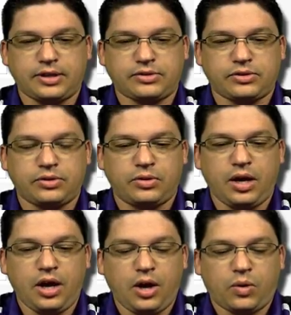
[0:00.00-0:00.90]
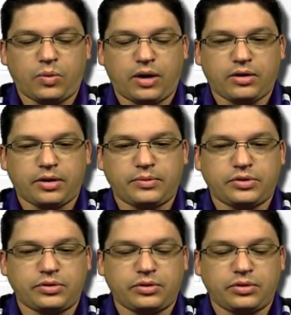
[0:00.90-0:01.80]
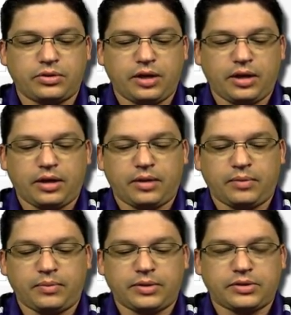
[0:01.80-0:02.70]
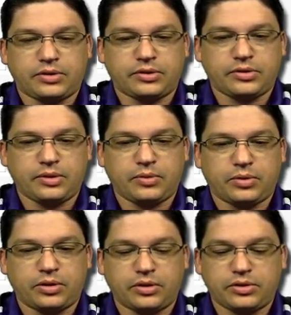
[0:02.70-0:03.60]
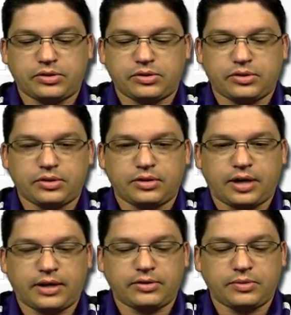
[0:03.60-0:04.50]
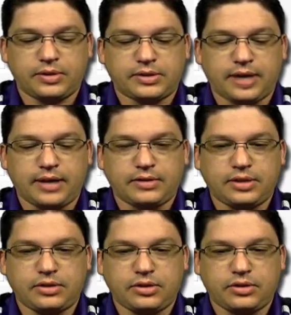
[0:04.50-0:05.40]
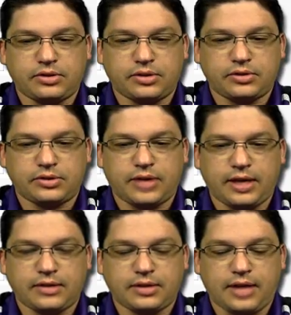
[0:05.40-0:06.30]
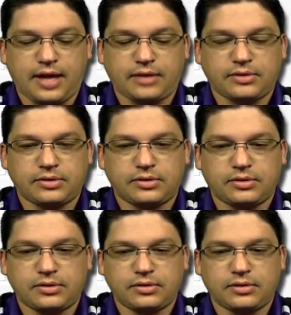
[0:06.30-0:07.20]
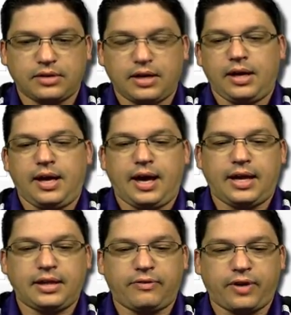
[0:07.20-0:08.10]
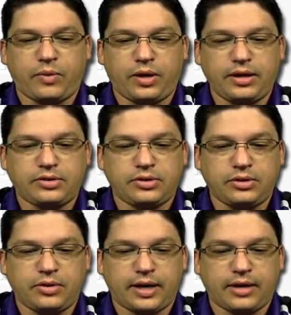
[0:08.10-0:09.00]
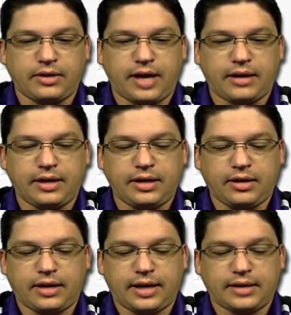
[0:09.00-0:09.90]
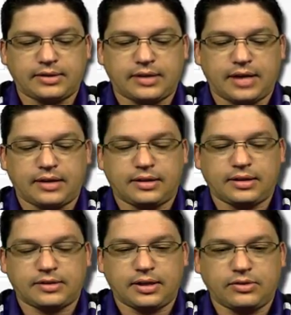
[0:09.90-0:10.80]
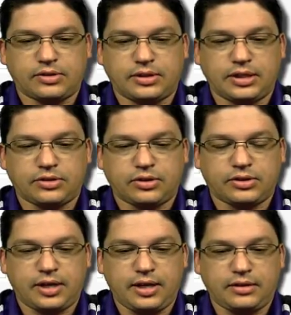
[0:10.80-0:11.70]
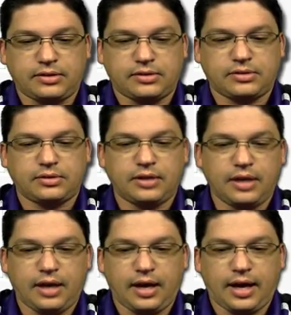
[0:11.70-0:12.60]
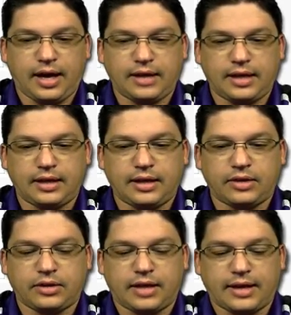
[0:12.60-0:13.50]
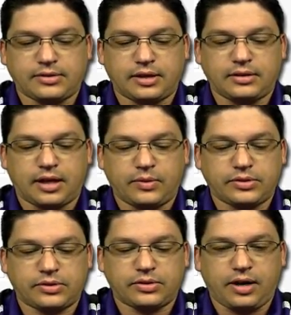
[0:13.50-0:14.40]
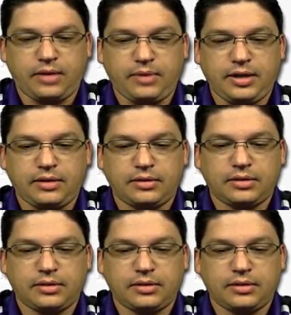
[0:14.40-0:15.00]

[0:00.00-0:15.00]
this to welcome to Mr. Seymour's, I used to be a science teacher, so science class. And then if I wanted to, I could go down here and I could say that this, I used to teach earth science. And then the other class that I taught was astronomy.